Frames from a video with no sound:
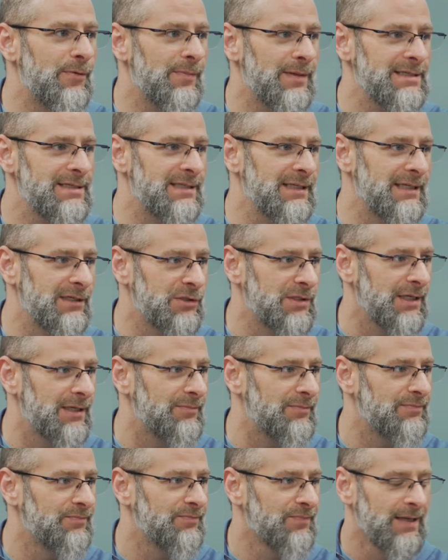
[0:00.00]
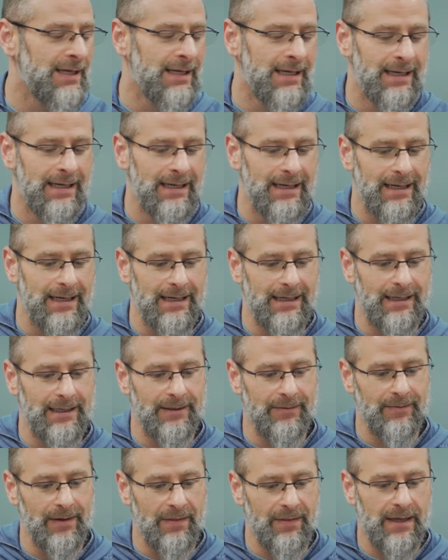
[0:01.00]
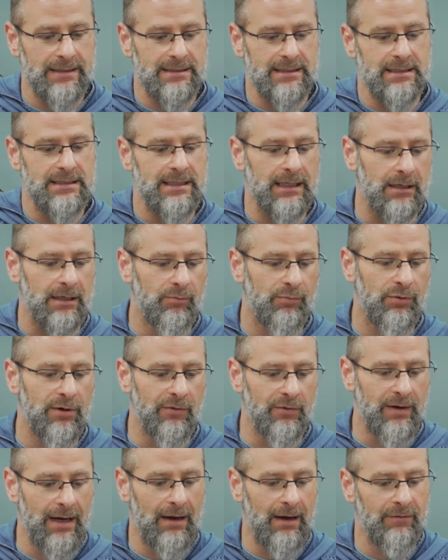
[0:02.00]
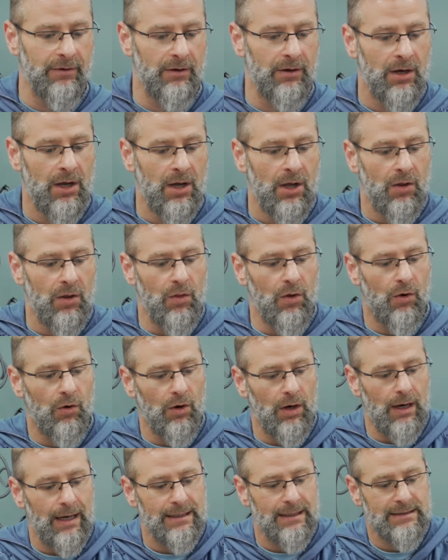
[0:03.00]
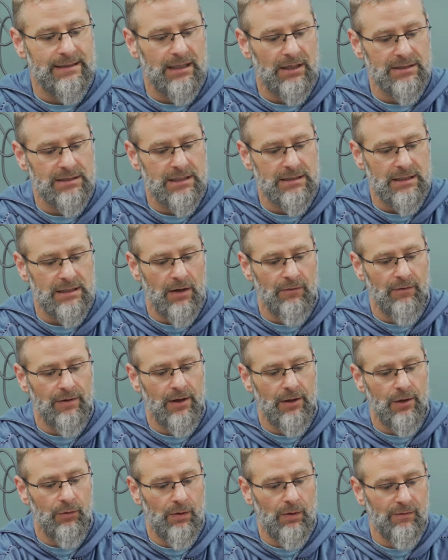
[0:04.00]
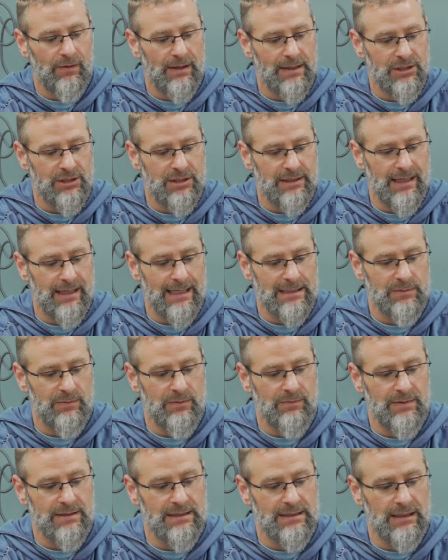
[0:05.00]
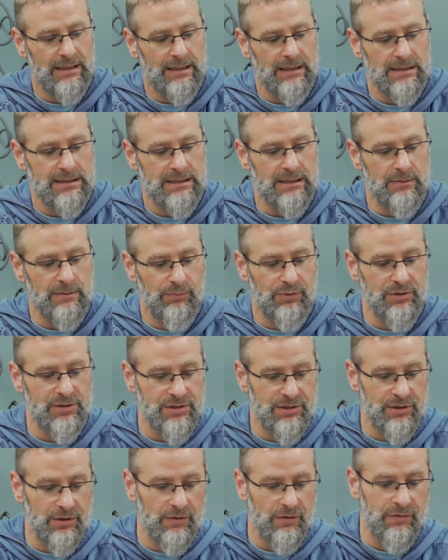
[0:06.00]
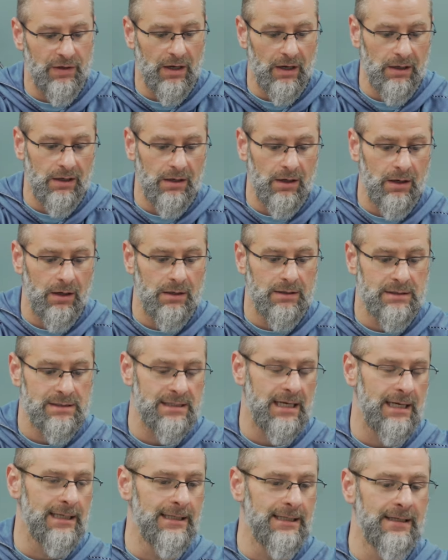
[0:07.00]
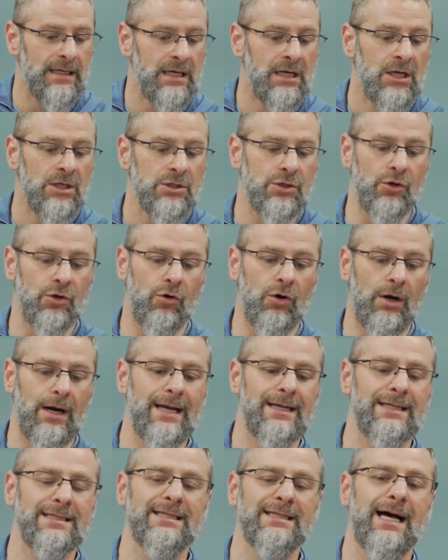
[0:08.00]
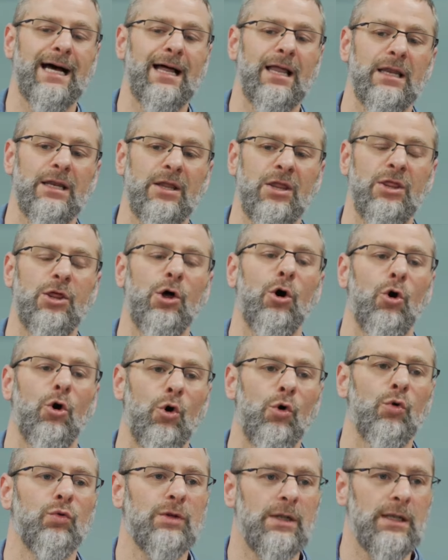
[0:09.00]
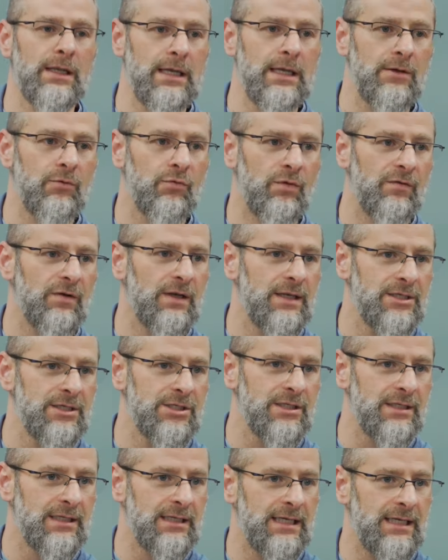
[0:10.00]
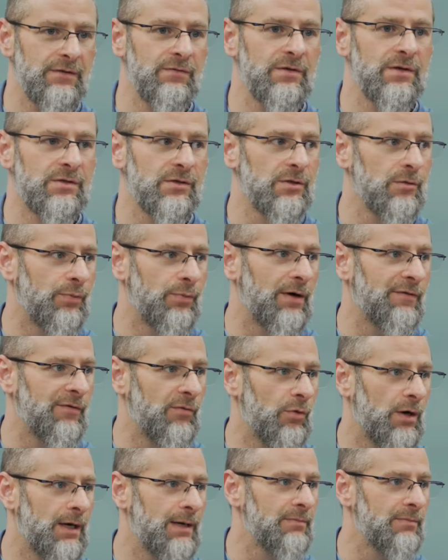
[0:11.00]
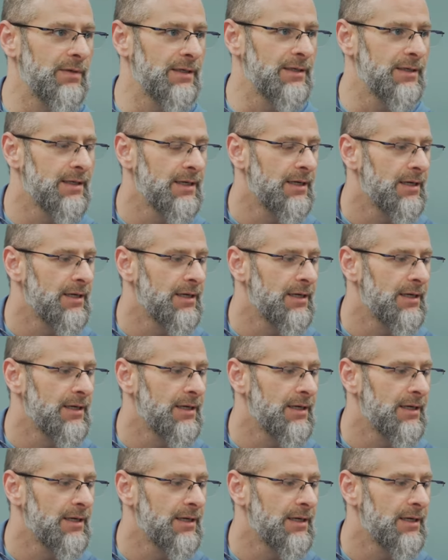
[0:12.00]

mess things up. And that's the second point we have here. The Quran tells us of another revelation that has been meticulously preserved alongside it. So the Quran is not the only revelation given to the Prophet Muhammad,